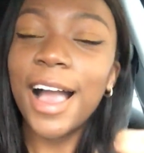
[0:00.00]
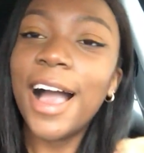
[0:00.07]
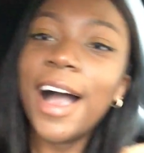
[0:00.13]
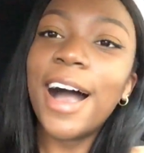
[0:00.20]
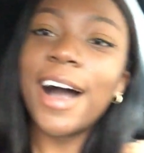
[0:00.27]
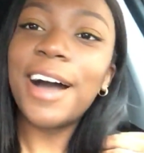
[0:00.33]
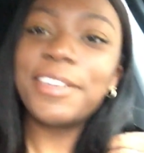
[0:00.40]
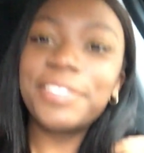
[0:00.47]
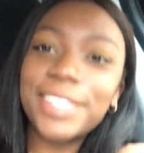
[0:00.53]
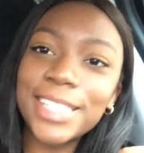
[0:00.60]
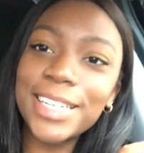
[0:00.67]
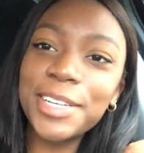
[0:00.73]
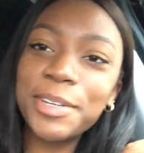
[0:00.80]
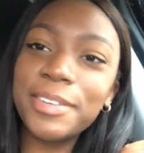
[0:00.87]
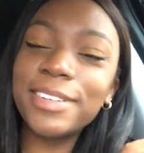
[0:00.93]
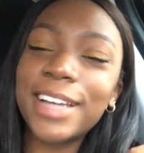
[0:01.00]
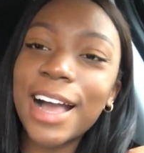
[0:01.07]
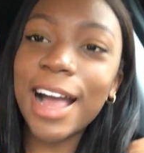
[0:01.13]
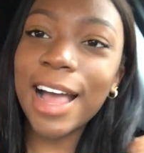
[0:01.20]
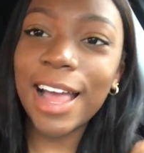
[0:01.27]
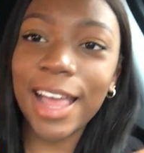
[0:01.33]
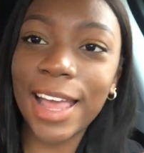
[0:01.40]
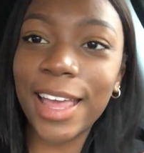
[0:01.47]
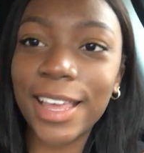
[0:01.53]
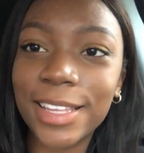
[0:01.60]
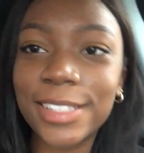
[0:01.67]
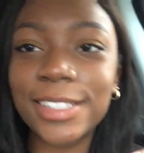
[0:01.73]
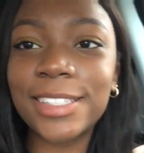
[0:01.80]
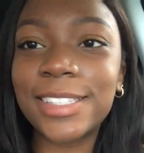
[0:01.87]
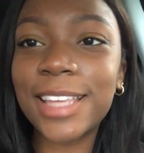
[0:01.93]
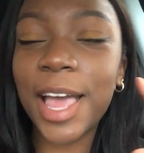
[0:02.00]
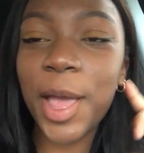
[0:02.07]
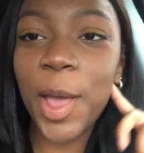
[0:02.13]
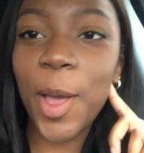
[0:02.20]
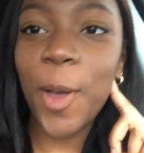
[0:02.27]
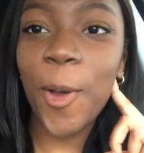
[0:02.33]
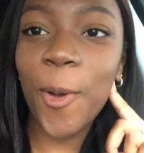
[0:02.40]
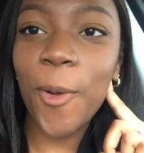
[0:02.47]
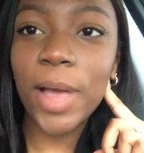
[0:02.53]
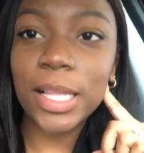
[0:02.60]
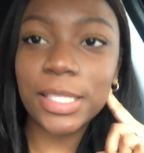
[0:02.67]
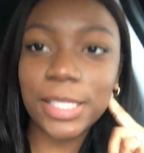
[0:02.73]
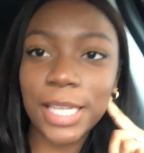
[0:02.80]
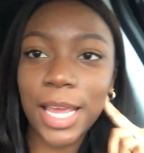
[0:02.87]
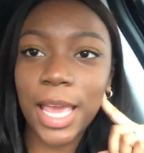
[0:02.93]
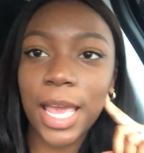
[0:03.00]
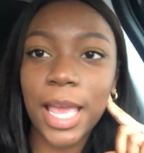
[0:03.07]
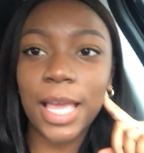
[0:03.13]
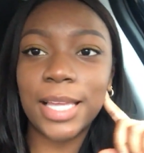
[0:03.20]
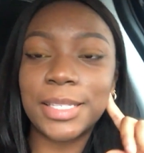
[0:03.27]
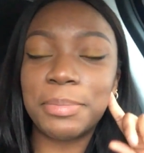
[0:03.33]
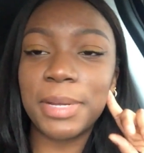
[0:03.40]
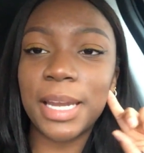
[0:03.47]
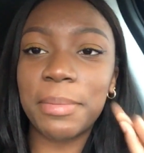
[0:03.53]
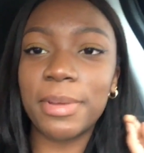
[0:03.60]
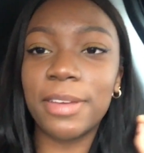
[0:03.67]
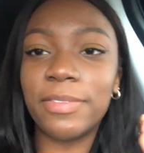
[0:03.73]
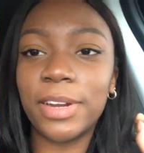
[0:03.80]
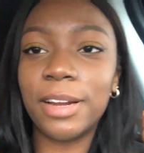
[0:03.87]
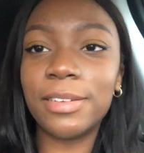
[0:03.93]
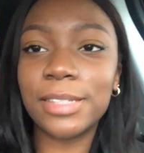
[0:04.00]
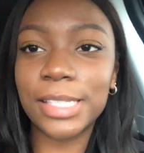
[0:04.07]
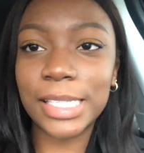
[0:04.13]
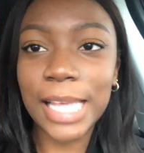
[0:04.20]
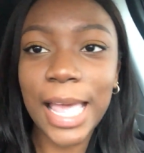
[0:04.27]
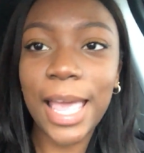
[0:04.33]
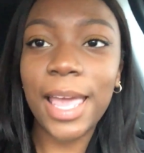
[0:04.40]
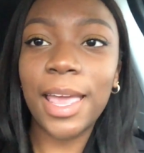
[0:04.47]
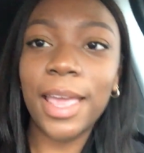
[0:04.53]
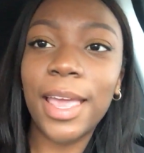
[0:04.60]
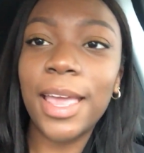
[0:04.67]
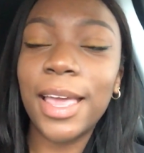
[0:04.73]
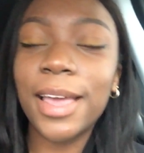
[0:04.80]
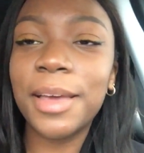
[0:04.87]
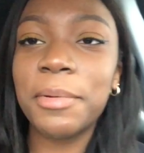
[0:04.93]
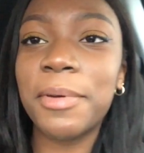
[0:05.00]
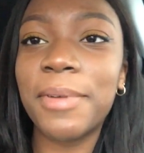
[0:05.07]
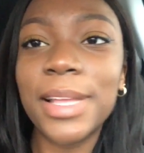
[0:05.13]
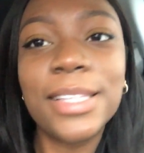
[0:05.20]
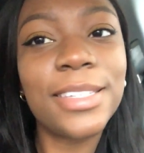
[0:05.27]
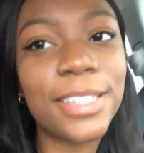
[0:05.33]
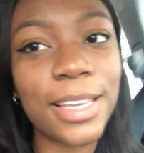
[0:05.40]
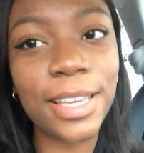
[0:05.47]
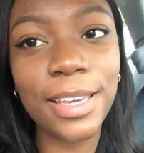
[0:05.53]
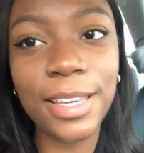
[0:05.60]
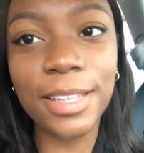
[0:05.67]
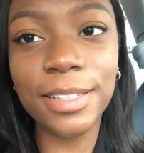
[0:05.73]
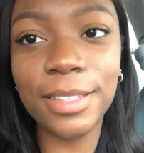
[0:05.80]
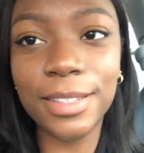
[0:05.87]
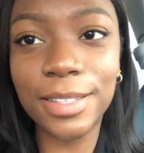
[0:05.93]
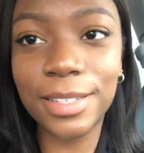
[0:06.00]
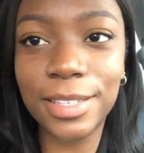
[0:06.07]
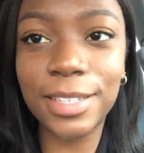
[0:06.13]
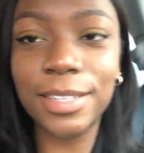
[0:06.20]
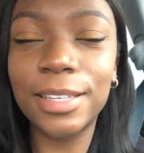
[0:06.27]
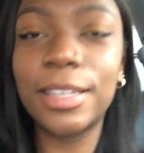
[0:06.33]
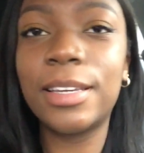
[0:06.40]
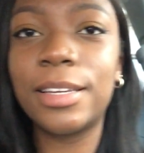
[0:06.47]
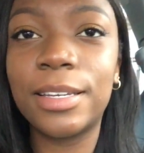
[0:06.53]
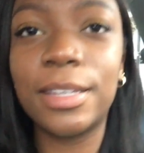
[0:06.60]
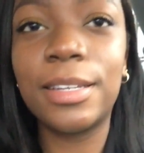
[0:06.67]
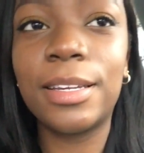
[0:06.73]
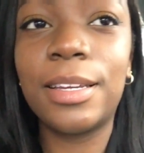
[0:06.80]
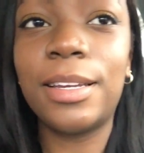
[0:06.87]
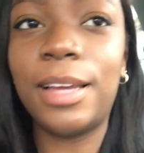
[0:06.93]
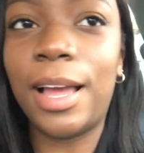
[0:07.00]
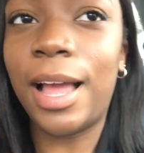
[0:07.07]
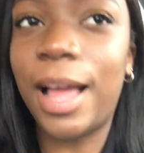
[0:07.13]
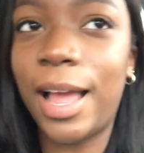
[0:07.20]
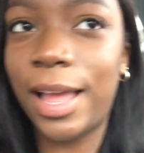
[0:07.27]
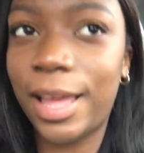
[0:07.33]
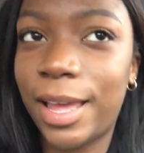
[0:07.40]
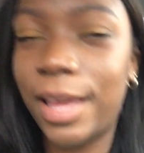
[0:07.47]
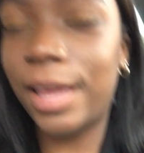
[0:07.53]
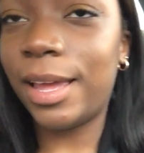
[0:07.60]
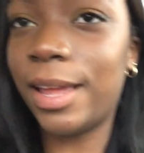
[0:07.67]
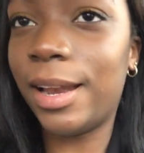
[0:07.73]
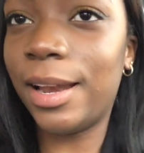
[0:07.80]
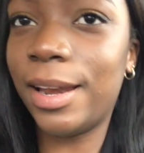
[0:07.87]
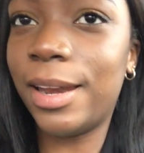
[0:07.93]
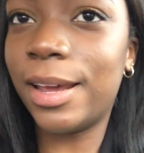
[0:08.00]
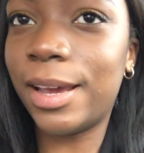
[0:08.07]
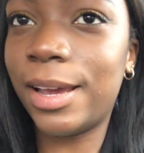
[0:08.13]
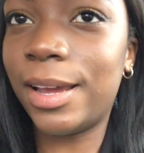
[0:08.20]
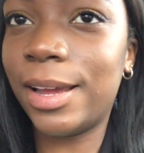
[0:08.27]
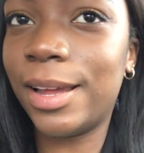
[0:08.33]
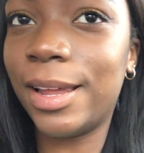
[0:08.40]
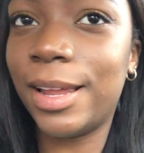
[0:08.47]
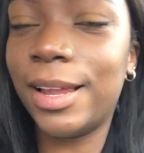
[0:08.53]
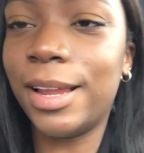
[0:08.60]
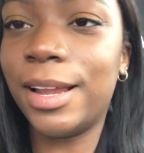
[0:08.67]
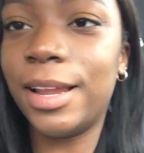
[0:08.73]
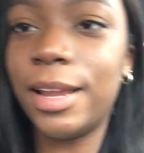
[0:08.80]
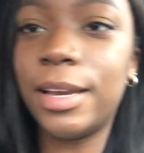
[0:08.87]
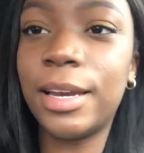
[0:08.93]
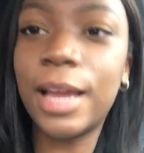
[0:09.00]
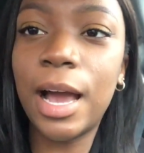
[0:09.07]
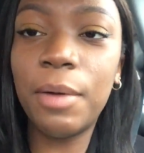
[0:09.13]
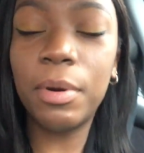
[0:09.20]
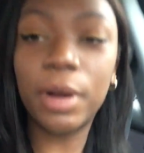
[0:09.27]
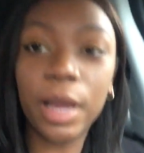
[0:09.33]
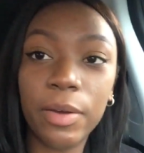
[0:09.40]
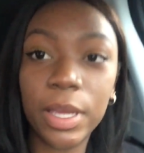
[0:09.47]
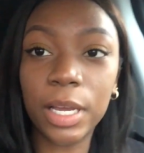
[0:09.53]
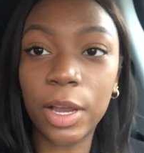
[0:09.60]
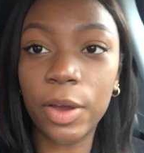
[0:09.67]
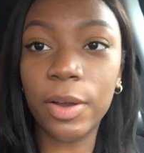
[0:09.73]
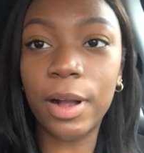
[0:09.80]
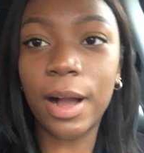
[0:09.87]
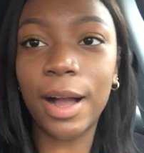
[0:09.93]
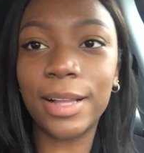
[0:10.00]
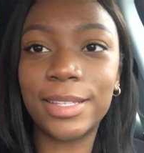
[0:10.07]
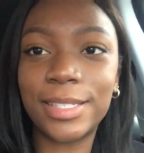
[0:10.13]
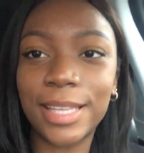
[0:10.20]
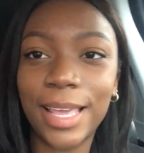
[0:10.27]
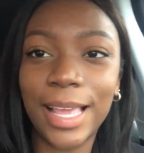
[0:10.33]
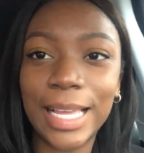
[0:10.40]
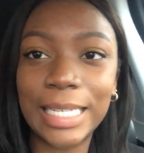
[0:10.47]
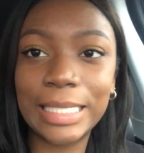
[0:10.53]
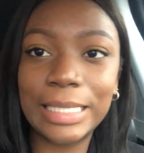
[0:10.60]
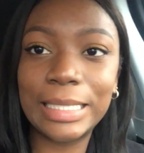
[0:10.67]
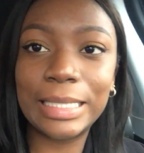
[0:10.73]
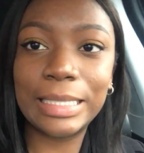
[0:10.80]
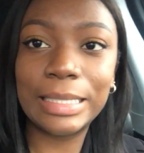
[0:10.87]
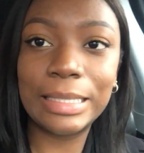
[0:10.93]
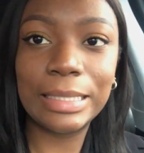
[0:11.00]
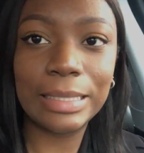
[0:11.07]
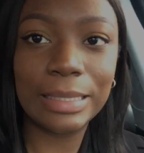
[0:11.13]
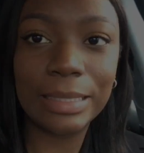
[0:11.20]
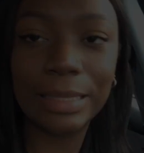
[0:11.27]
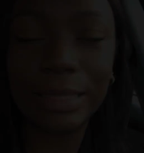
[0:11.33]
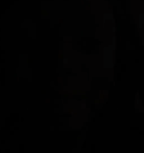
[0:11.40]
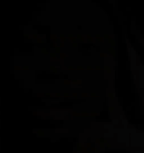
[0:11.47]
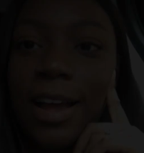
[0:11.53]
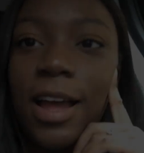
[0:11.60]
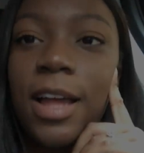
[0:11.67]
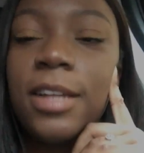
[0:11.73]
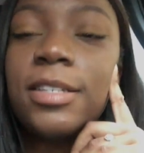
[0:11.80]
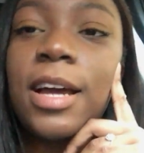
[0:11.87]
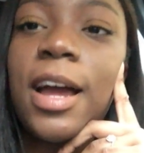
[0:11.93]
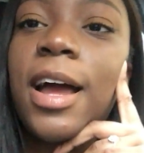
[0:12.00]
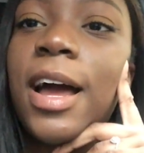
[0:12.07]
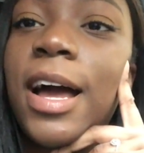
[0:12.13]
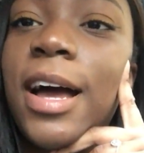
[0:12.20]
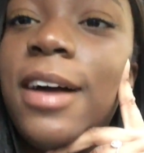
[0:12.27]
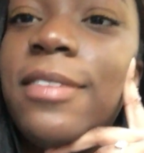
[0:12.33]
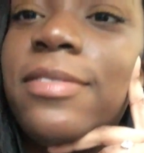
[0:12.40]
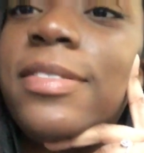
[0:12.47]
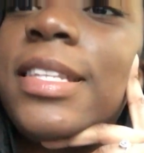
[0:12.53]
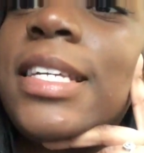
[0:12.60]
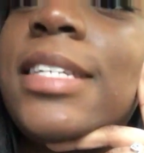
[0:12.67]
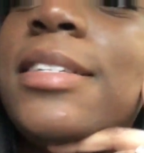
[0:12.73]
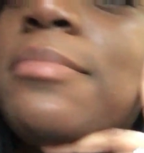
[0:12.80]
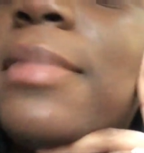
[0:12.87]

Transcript: afternoon guys so today has been a bit of a long day we went to eat and now we're going go-karting and i have this